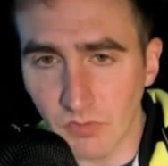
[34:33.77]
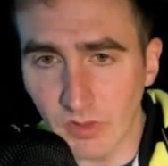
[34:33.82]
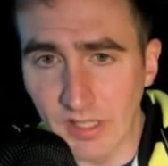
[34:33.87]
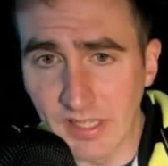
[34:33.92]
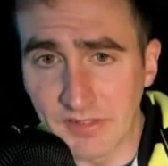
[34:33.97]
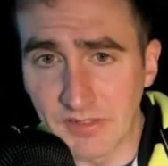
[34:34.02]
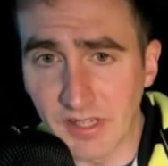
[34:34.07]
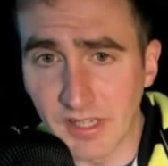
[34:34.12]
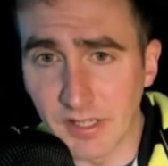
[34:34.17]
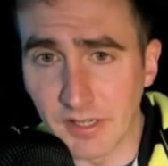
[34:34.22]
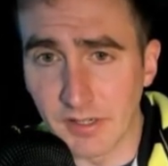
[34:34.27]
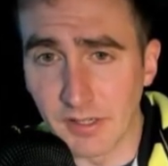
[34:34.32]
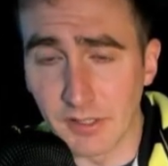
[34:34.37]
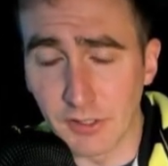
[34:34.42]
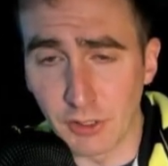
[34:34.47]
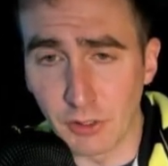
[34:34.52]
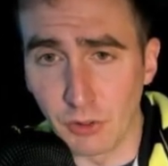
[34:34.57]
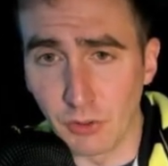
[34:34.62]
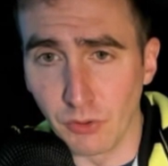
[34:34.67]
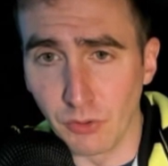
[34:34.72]
And then
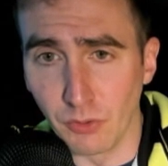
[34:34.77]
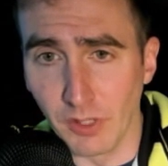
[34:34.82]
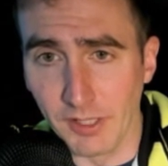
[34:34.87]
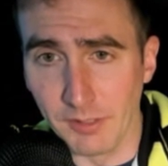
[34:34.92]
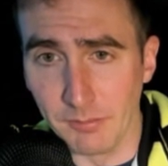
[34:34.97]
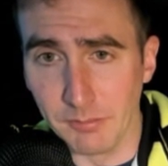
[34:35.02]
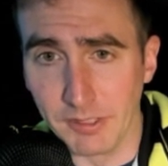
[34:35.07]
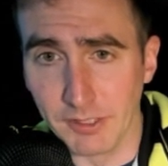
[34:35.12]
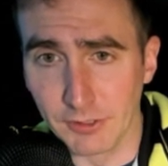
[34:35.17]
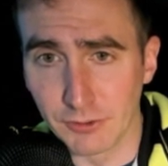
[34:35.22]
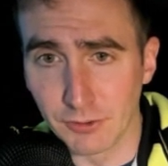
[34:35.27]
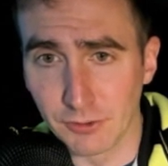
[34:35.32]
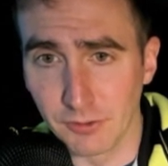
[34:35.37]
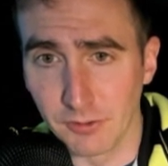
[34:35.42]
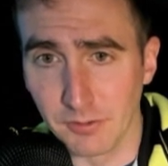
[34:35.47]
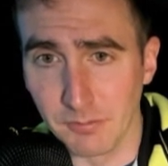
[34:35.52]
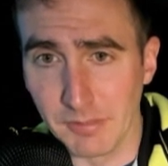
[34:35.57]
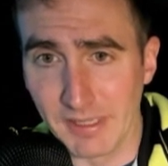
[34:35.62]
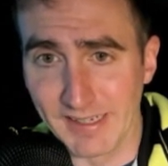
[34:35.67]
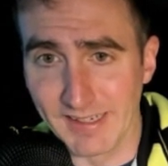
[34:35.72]
you administer
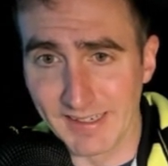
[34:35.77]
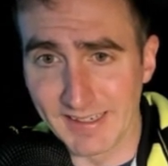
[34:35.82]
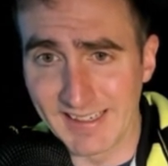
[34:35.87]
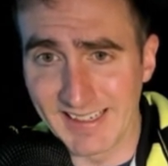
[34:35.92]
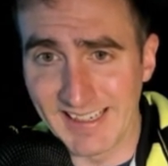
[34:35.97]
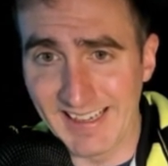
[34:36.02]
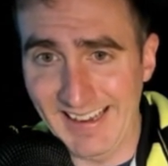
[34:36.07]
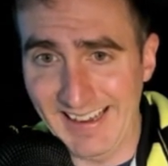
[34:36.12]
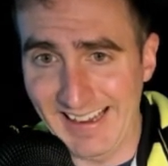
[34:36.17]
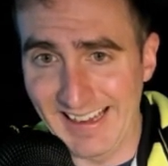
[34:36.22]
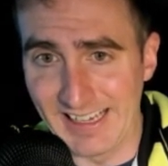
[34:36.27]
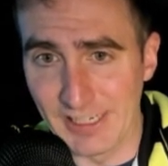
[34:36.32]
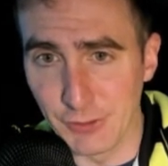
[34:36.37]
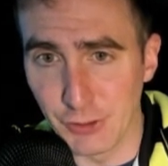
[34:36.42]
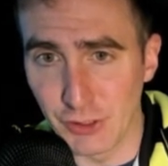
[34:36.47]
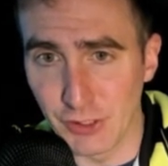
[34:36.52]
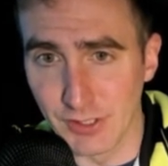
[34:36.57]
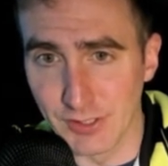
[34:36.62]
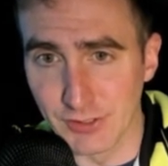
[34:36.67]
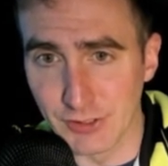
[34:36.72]
the
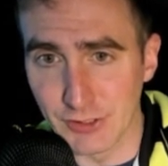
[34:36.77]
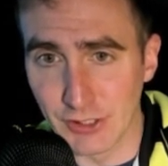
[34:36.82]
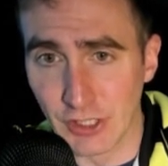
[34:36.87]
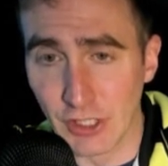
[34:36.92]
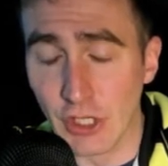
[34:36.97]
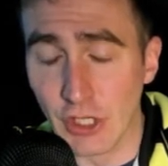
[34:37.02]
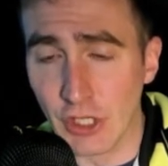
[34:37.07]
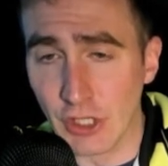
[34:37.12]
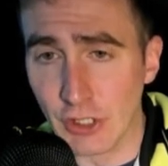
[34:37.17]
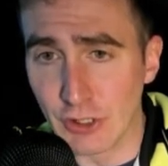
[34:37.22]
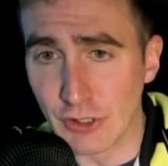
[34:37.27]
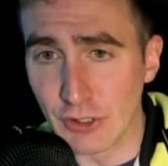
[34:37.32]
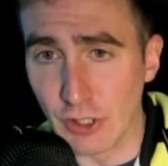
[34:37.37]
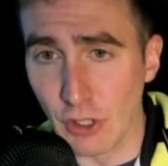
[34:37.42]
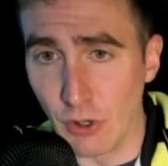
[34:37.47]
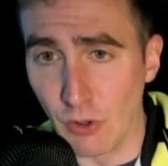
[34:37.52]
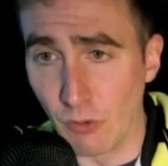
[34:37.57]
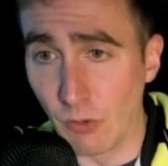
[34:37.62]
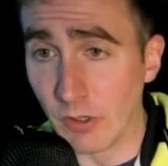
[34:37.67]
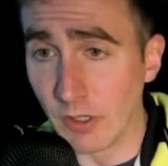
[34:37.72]
medications.
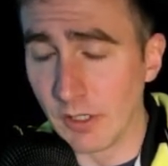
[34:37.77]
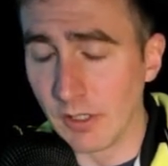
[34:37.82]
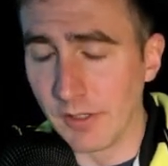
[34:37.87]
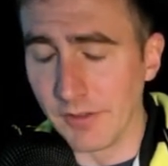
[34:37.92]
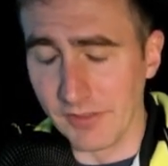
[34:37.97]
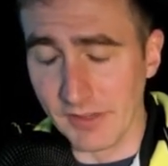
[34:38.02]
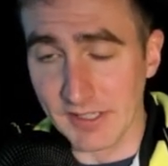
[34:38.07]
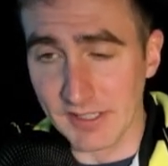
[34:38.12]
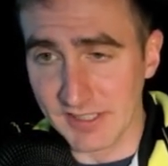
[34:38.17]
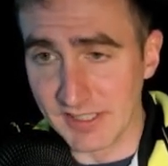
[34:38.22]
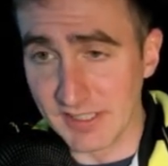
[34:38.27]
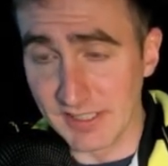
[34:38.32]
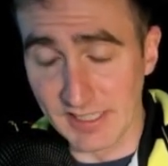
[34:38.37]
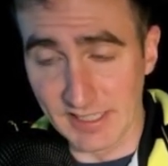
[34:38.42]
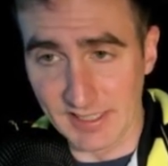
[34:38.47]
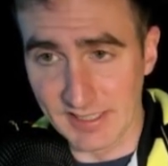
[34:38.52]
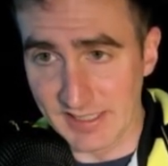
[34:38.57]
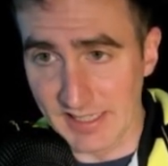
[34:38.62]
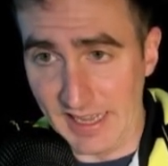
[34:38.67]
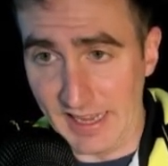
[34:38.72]
So the
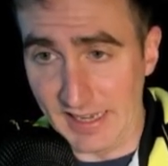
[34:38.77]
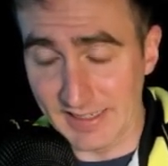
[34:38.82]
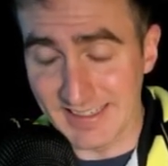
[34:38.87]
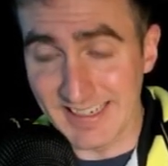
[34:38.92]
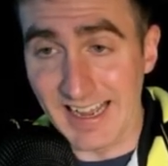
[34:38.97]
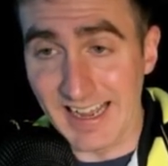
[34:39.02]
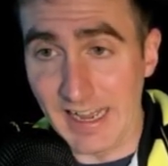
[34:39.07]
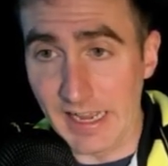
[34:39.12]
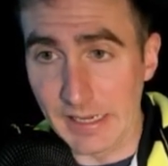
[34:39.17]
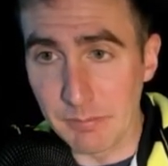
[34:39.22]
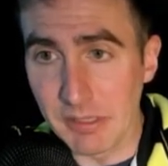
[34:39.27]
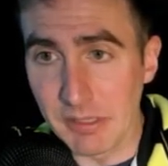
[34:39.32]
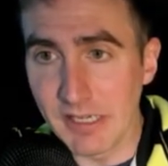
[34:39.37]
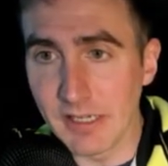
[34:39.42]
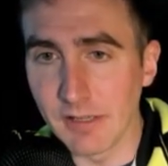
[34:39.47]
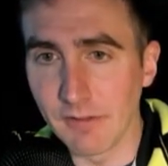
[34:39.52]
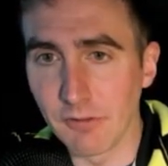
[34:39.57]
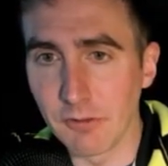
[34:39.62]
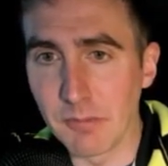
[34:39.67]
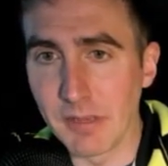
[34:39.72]
exact timing
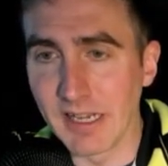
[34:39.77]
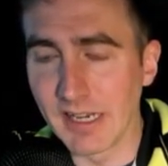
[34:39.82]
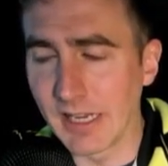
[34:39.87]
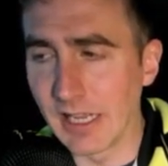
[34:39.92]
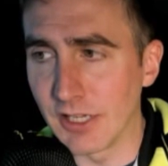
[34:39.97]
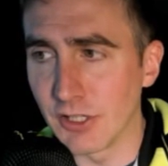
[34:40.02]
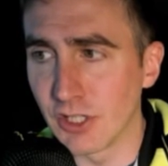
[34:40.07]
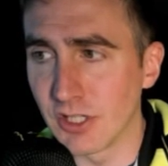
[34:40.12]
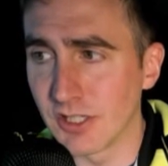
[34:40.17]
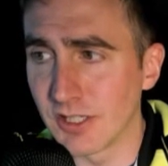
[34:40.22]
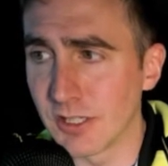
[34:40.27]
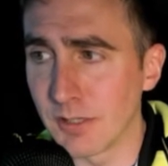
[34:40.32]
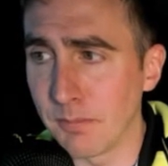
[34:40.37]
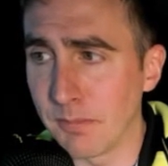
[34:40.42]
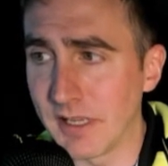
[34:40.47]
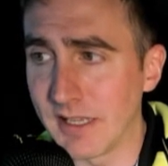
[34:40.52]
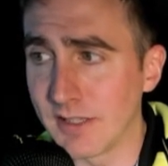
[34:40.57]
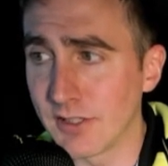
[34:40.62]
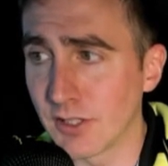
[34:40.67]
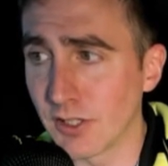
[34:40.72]
of the medications
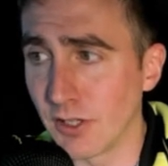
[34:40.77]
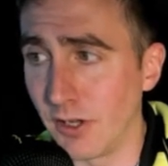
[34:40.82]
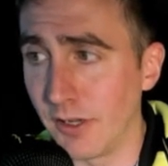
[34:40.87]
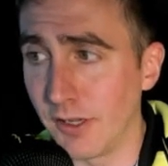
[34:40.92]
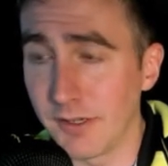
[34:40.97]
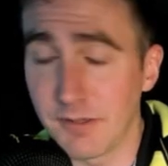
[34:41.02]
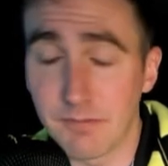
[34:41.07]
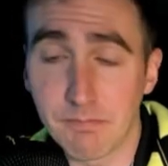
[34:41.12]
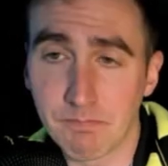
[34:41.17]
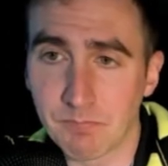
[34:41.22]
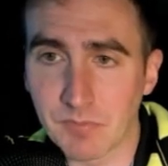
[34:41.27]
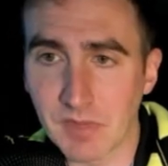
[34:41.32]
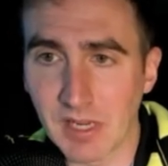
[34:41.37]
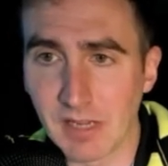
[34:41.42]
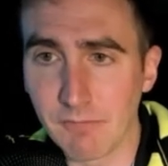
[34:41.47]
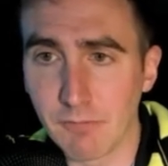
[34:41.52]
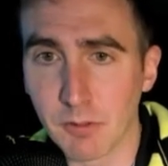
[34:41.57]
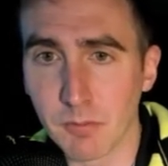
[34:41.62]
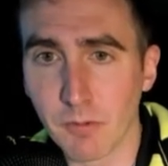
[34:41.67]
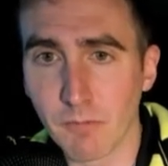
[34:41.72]
depends on
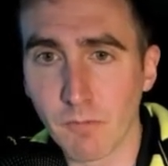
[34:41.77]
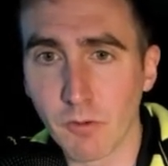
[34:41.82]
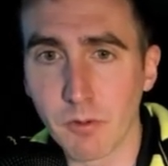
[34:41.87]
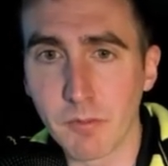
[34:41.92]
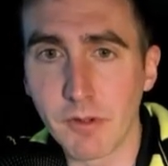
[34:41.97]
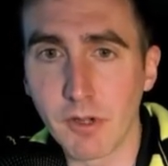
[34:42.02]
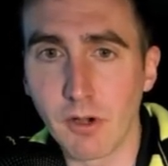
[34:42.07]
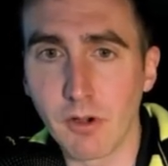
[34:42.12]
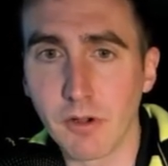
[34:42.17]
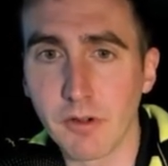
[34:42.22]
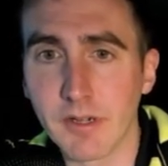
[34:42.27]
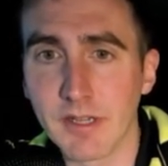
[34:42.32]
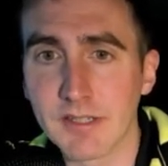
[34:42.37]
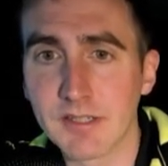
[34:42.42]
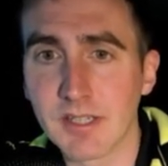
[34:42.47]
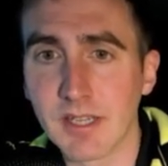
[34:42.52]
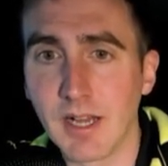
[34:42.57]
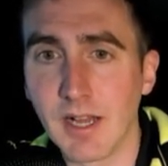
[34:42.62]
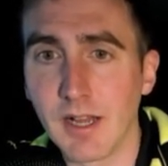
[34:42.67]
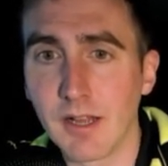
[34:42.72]
if you're performing
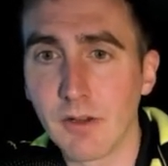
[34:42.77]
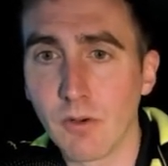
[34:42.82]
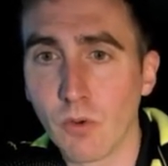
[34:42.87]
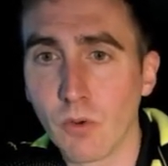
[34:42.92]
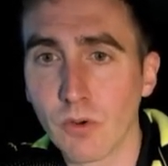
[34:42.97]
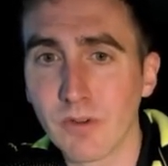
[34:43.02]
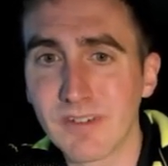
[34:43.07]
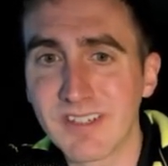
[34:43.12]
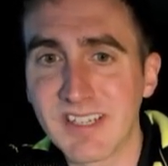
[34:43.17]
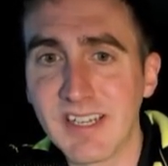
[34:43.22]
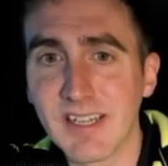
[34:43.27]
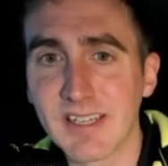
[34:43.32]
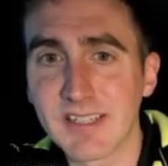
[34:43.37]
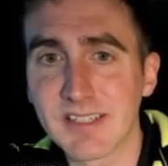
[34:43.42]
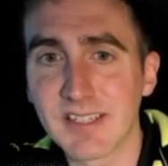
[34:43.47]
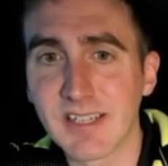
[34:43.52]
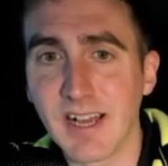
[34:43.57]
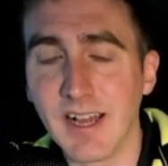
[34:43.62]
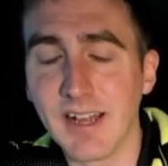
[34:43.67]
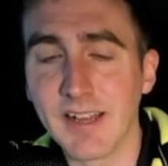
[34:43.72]
RSI or
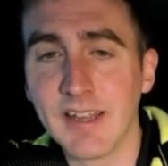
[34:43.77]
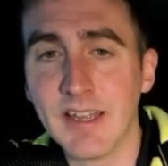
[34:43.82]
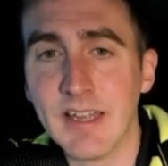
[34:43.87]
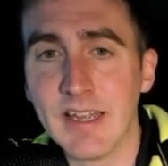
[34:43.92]
DSI.